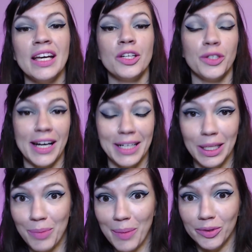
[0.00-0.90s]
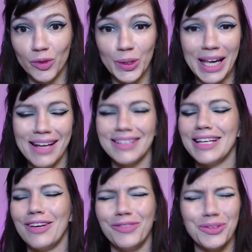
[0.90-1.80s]
Try to keep up if you can.
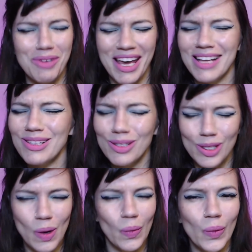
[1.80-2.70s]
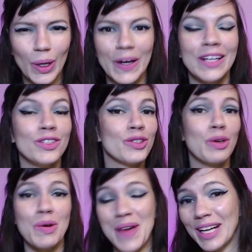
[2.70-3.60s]
If you can't, don't worry. Just
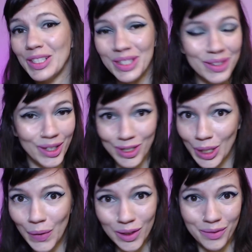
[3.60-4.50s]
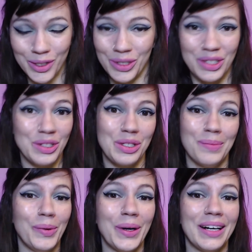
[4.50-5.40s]
go back and do the slower version some
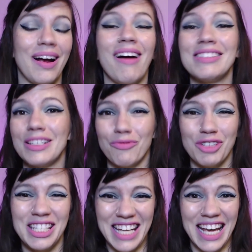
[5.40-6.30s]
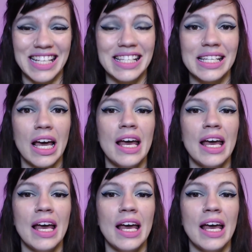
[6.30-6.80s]
more on different days.